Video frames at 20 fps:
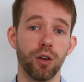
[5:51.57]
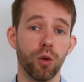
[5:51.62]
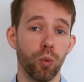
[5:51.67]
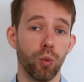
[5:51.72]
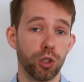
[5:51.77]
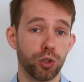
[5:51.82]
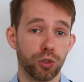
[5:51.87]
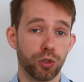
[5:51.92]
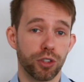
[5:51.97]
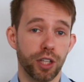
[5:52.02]

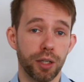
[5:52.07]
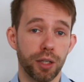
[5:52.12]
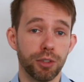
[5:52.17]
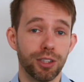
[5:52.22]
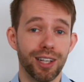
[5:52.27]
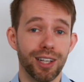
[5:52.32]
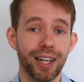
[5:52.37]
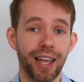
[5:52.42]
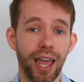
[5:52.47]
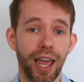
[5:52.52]
which was
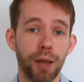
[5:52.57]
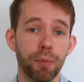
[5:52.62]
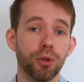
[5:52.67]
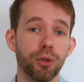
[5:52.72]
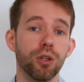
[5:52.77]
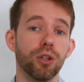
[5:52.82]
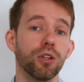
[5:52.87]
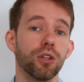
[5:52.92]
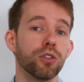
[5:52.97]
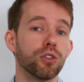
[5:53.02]
easily
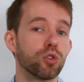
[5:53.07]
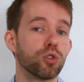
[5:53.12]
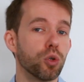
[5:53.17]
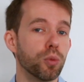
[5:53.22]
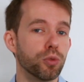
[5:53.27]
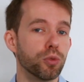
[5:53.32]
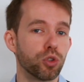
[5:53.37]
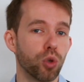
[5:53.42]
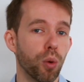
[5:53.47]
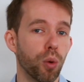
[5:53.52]
able to
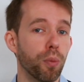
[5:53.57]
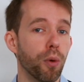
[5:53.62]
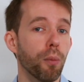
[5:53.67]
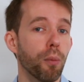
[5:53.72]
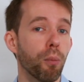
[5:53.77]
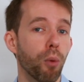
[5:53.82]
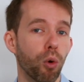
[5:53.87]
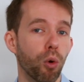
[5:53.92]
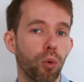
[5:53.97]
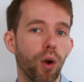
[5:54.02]
absorb
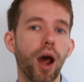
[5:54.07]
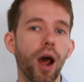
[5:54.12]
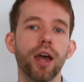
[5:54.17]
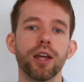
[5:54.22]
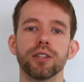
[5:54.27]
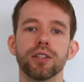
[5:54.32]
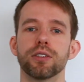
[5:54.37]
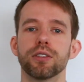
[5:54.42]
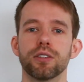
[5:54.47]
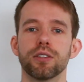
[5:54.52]
more
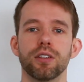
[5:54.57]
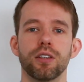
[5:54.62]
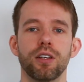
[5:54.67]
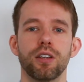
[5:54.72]
rides.